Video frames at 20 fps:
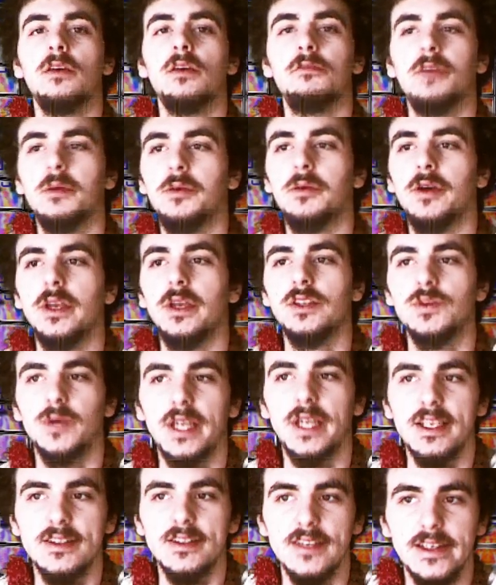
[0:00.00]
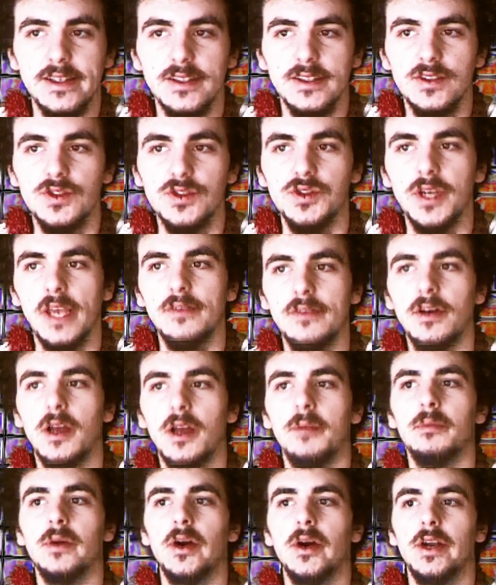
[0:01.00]
February 26,
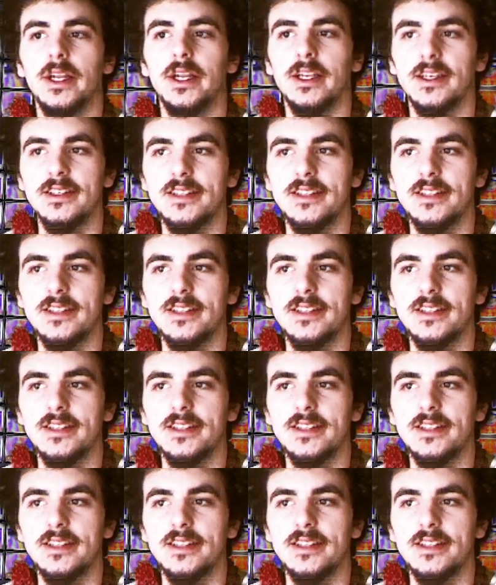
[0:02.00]
Trayvon Martin,